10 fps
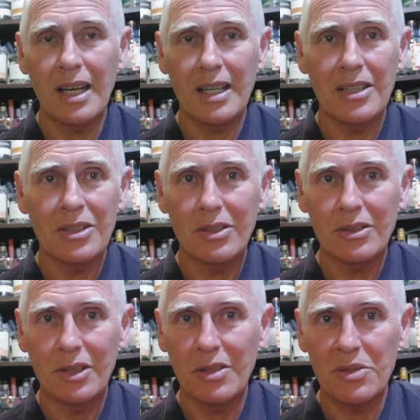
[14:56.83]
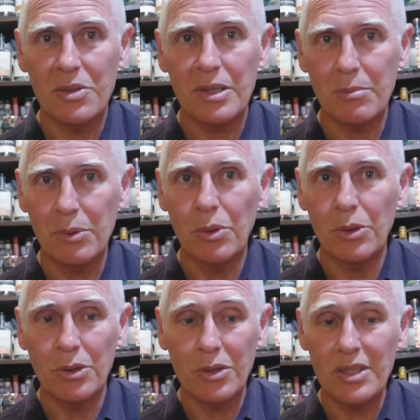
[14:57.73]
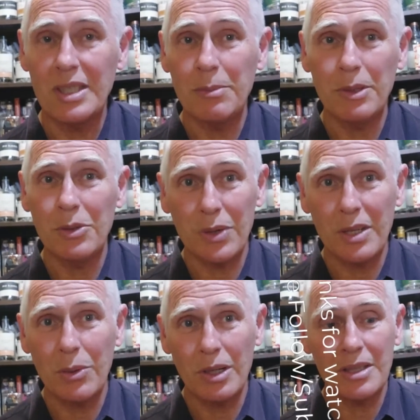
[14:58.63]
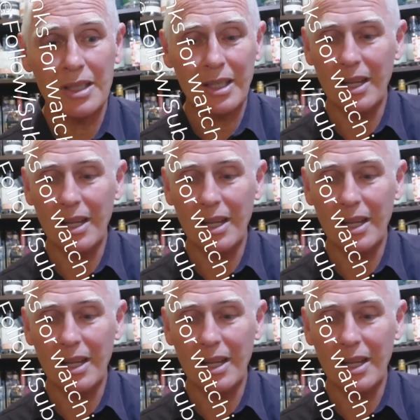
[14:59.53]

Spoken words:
and you don't drink more, you just simply drink quality